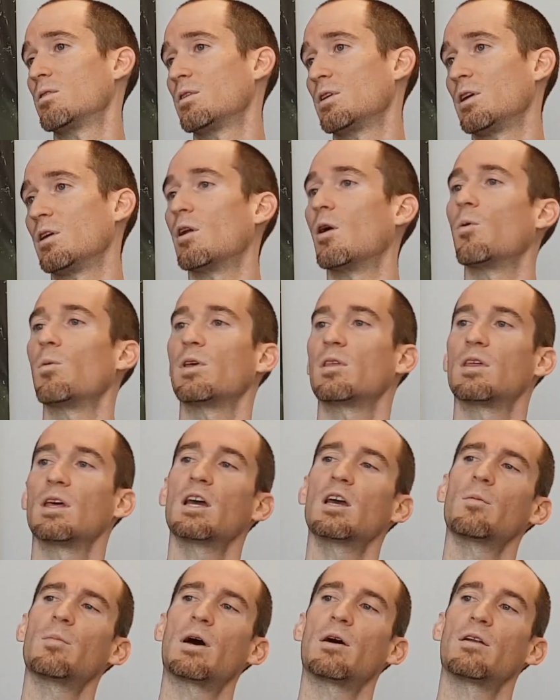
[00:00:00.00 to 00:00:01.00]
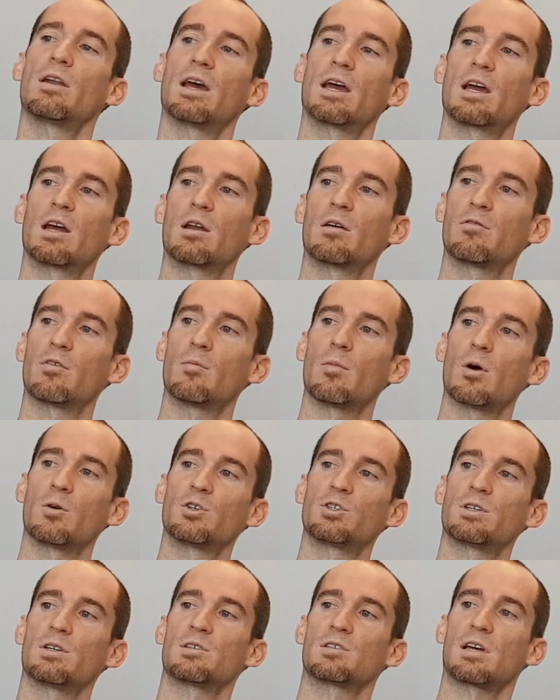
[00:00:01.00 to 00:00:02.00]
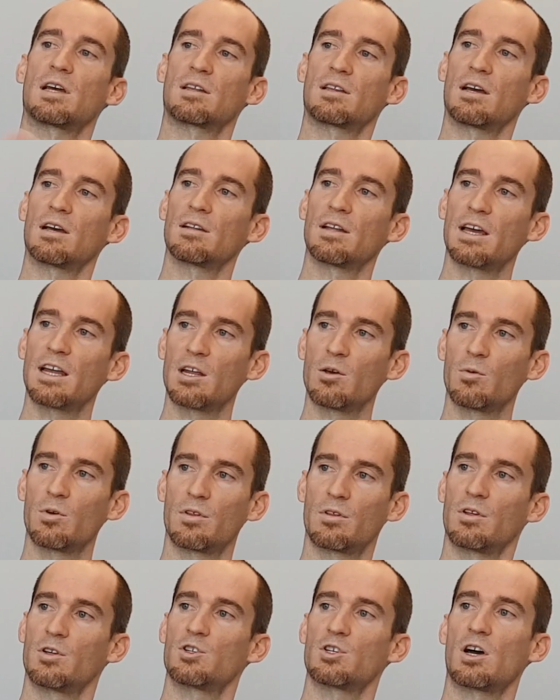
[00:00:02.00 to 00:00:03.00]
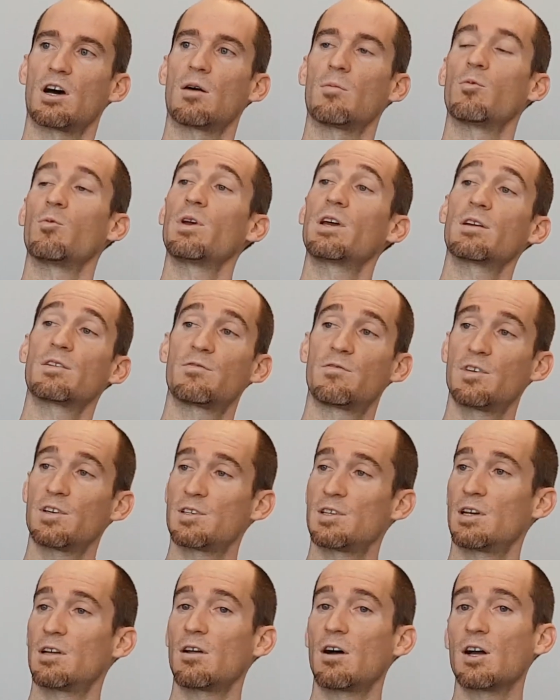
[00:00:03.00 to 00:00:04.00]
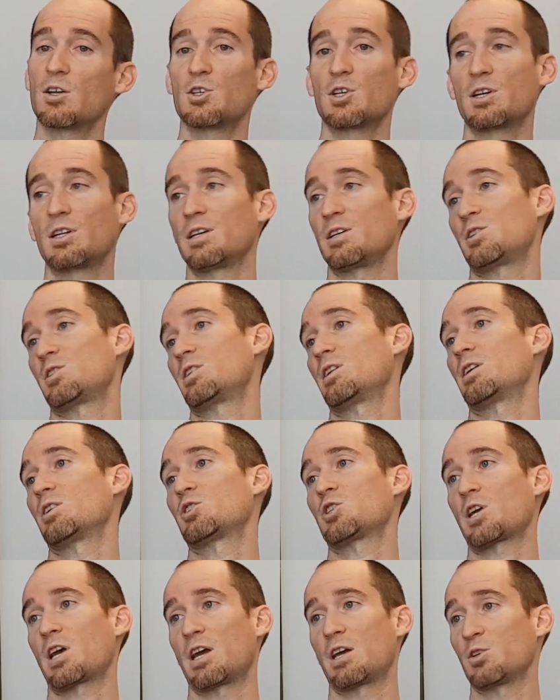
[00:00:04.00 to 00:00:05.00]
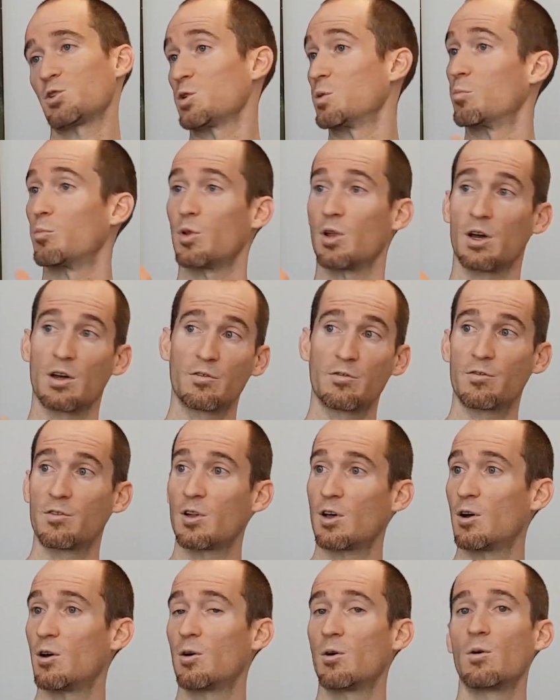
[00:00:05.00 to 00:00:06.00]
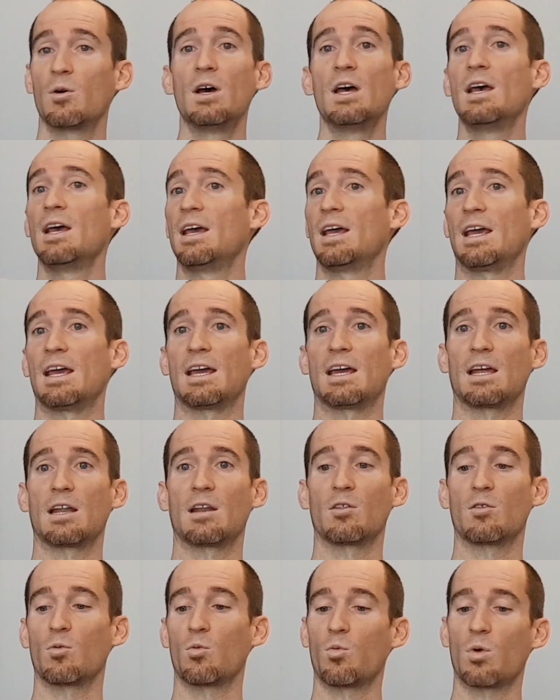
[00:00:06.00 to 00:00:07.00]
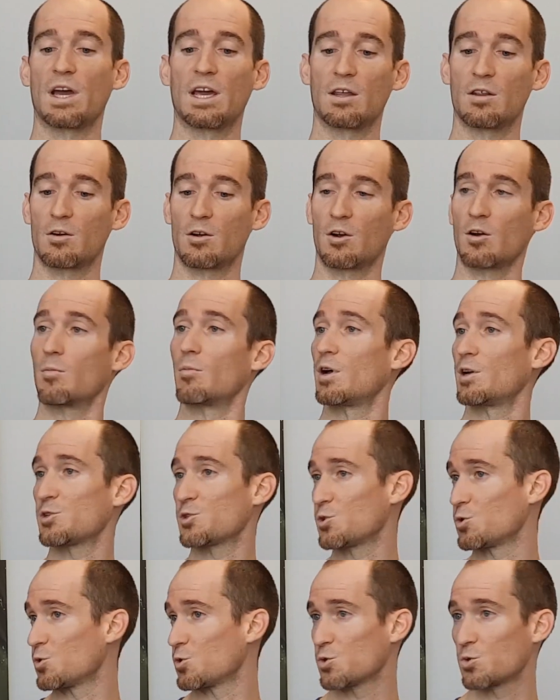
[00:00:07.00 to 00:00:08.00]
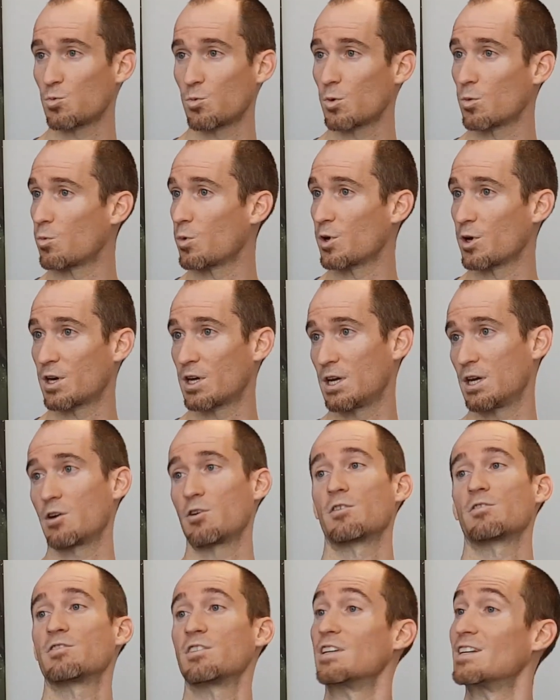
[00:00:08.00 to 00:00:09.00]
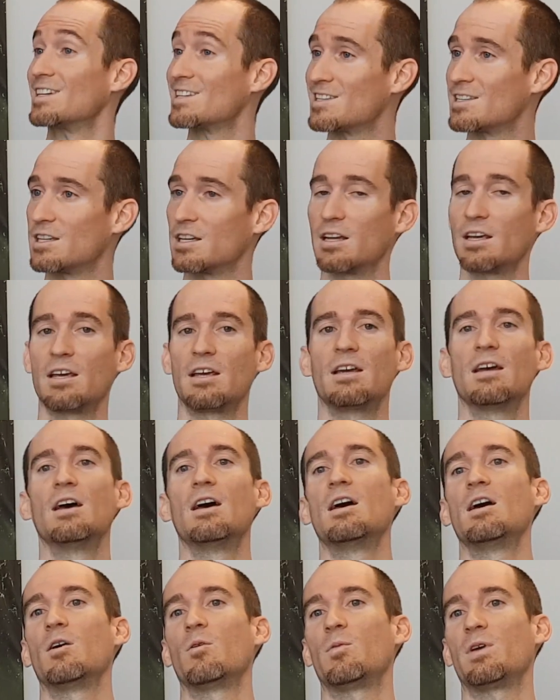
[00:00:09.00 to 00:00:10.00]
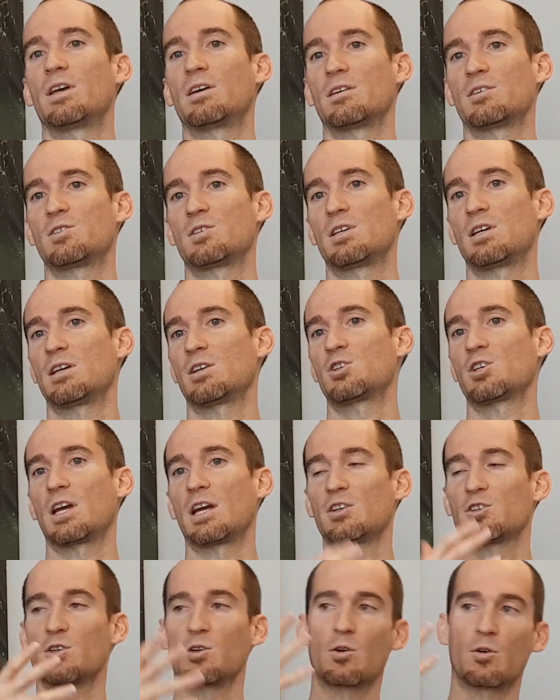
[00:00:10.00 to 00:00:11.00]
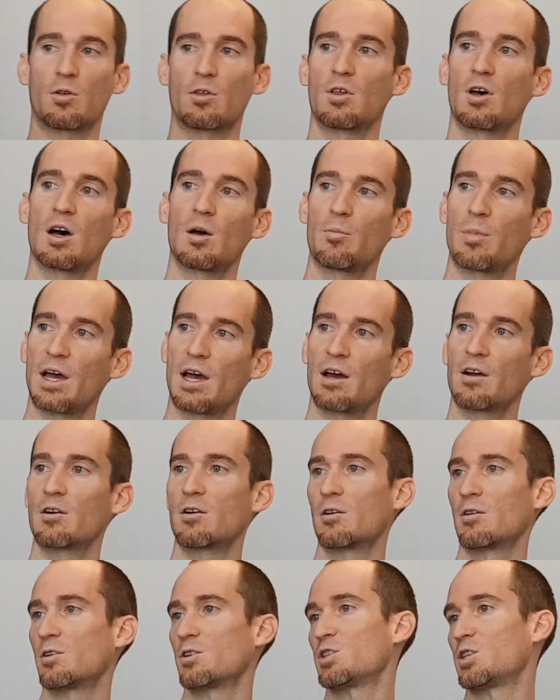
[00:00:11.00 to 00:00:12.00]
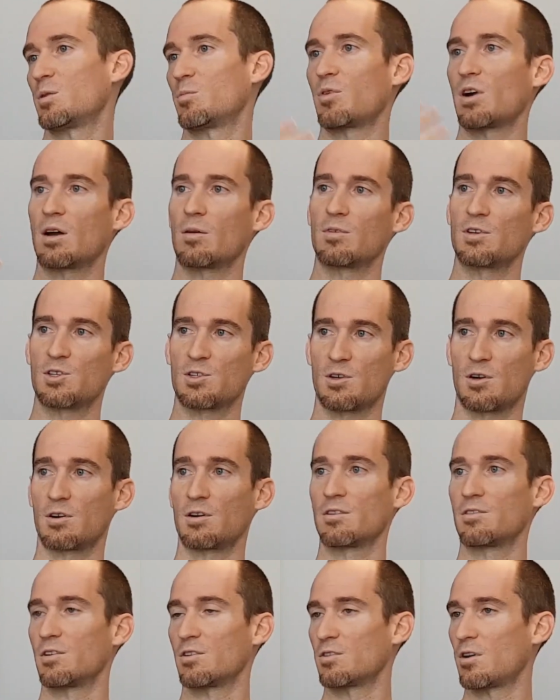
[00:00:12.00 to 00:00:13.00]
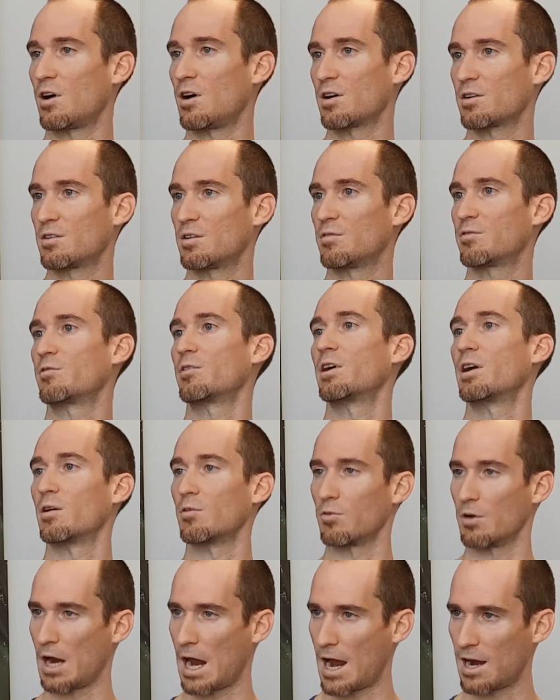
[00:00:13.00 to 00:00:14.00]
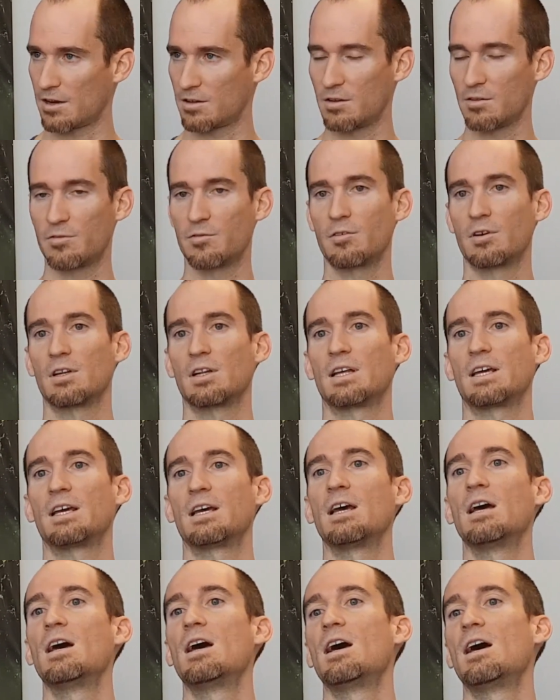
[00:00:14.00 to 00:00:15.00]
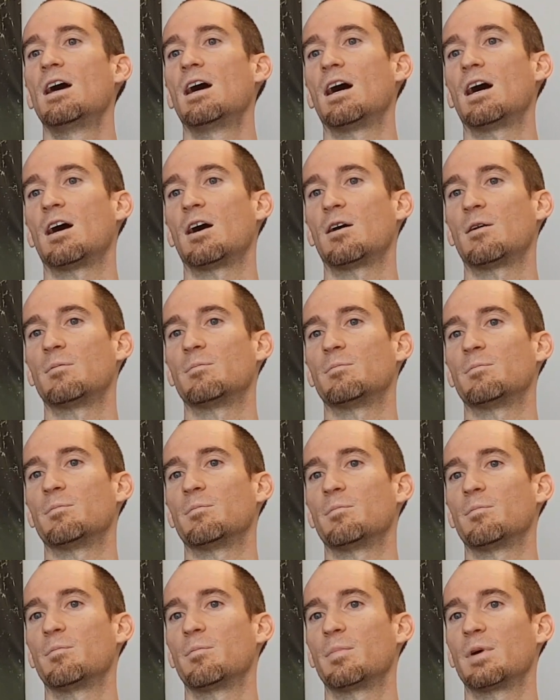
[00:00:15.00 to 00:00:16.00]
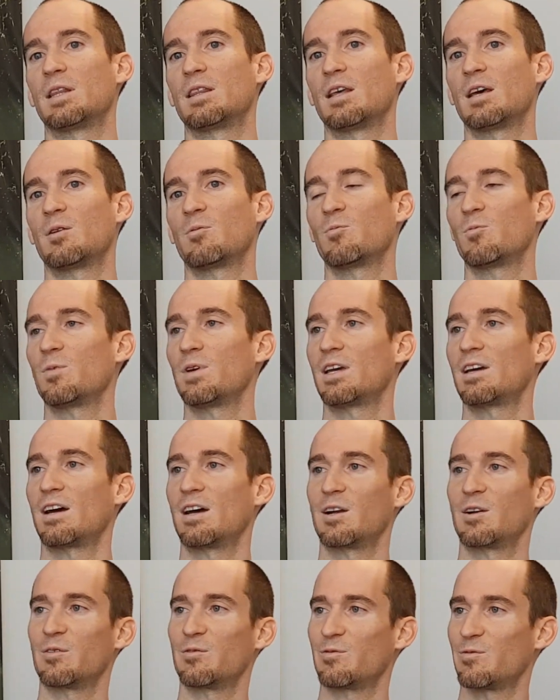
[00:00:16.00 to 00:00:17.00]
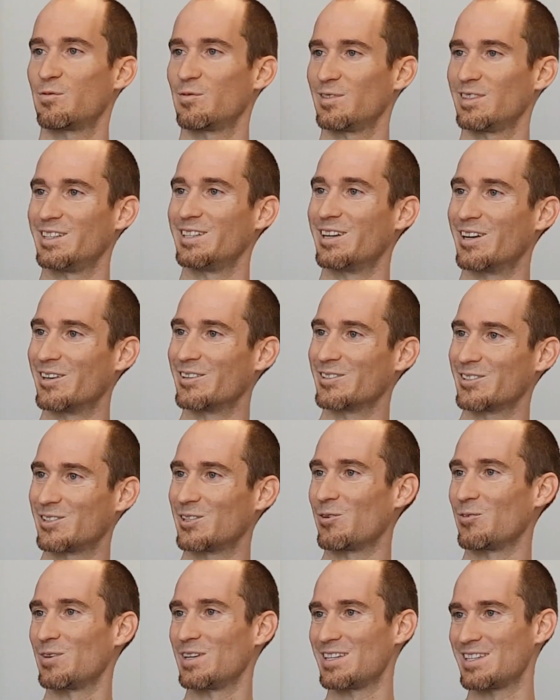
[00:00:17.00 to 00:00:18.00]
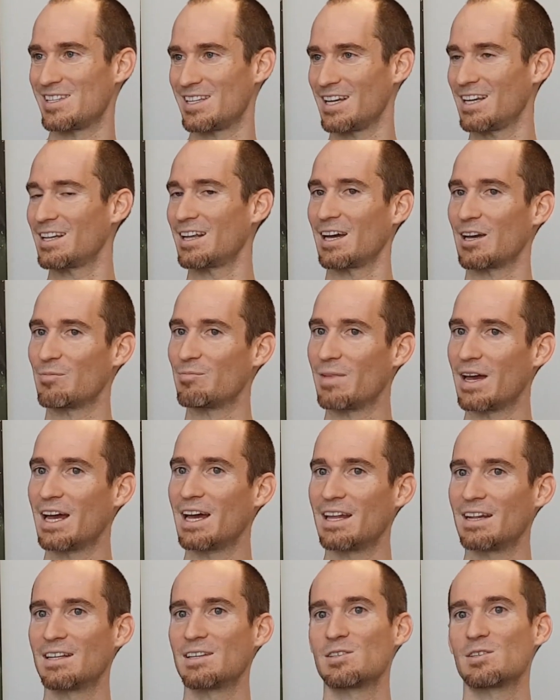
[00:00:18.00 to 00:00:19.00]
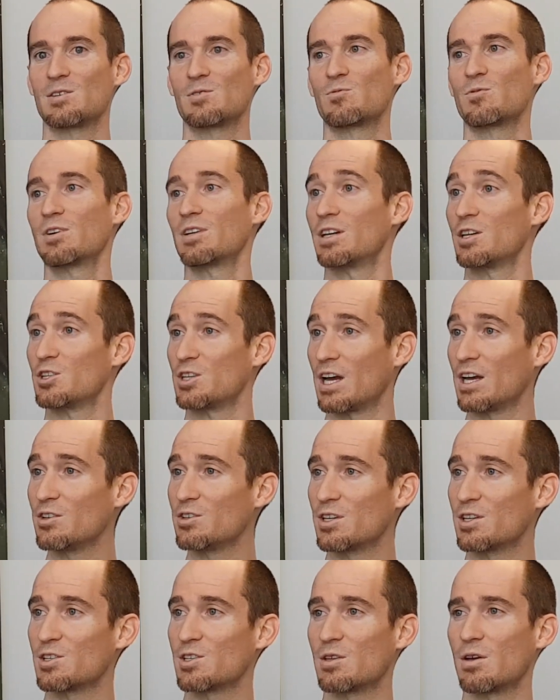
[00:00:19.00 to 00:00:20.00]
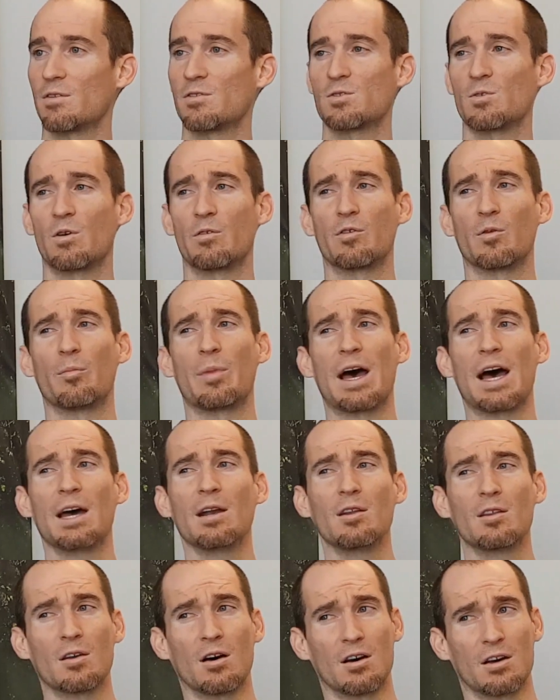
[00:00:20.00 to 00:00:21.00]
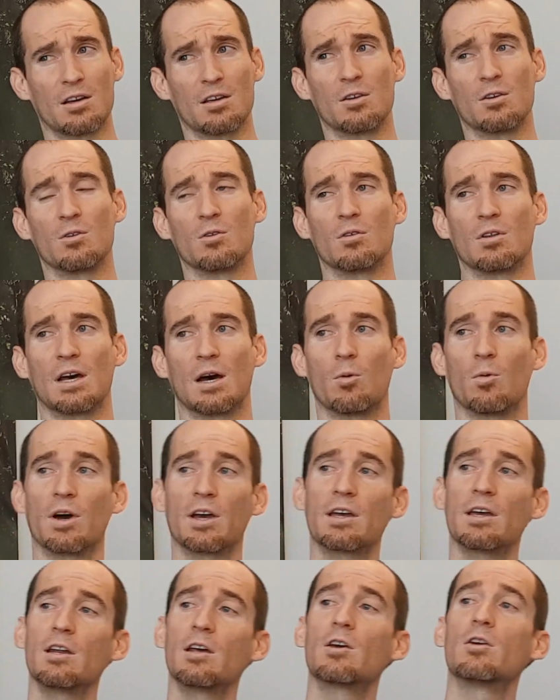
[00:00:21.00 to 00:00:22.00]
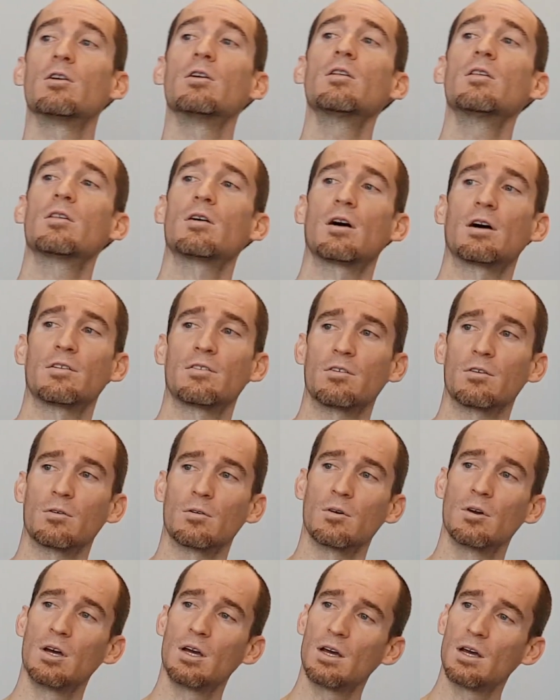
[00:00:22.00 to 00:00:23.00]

You know, we think about negative emotions like that lady with the job. We could physiologically see a change in blood flow, in the way that her muscles were working, her tonicity. We could see a change in her thought pattern. She probably started to talk different and react differently. But then we kind of, you know, so we see like, man, this is really changing stuff. So if a bad thought can do that, what can a good thought do?